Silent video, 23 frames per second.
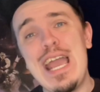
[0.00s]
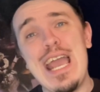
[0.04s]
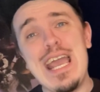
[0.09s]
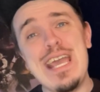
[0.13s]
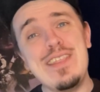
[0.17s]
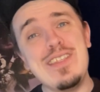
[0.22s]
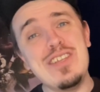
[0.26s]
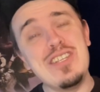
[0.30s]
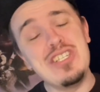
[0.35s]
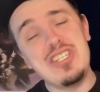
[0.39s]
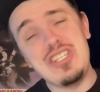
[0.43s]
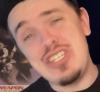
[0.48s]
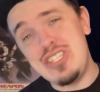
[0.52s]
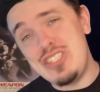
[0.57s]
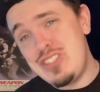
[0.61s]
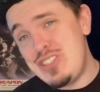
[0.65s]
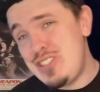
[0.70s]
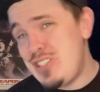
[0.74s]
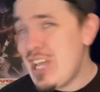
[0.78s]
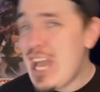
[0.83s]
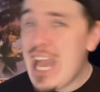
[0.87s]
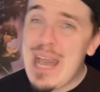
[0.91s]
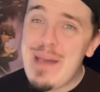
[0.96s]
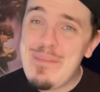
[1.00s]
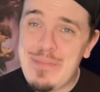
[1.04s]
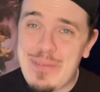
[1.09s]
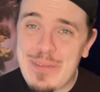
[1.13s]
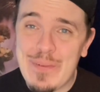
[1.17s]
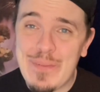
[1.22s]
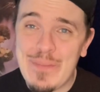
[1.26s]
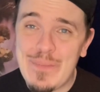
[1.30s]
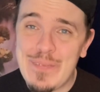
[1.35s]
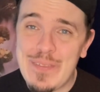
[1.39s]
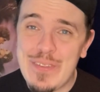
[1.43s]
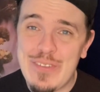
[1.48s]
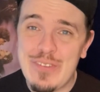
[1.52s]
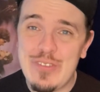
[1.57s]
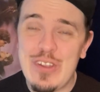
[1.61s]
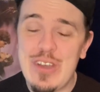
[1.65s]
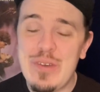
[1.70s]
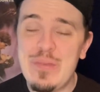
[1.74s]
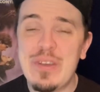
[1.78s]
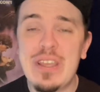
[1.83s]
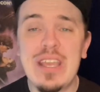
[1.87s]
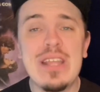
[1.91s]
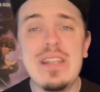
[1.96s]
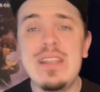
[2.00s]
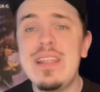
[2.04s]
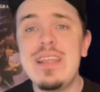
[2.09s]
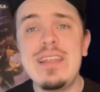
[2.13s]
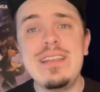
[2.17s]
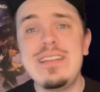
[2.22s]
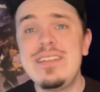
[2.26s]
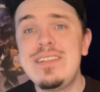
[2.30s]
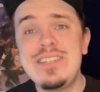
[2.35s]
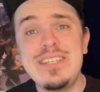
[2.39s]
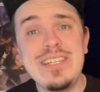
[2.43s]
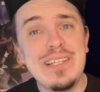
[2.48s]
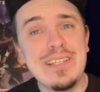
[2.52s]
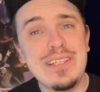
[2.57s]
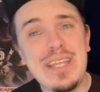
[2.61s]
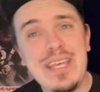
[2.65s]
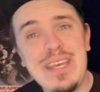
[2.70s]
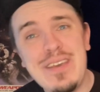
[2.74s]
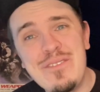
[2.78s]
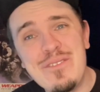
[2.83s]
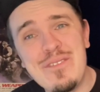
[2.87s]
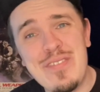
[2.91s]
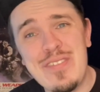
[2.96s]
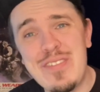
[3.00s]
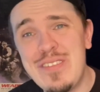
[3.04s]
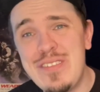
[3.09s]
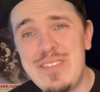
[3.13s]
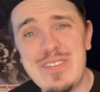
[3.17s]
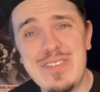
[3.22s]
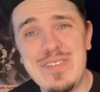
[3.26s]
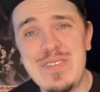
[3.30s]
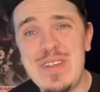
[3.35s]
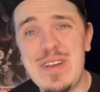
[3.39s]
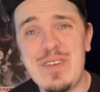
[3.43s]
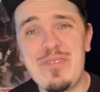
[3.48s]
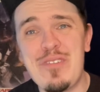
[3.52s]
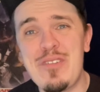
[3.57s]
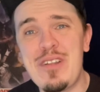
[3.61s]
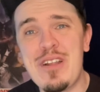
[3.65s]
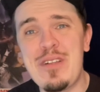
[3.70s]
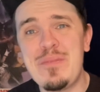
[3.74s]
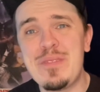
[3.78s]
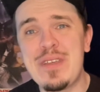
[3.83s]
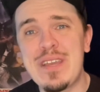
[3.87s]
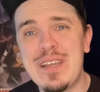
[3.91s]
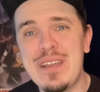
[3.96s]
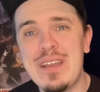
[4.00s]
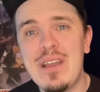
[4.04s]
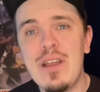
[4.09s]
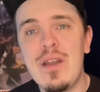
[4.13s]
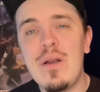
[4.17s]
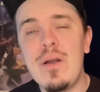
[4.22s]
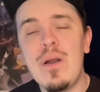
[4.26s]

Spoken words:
and then she stabs her in the stomach, and then she lives and stuff, and I'm like,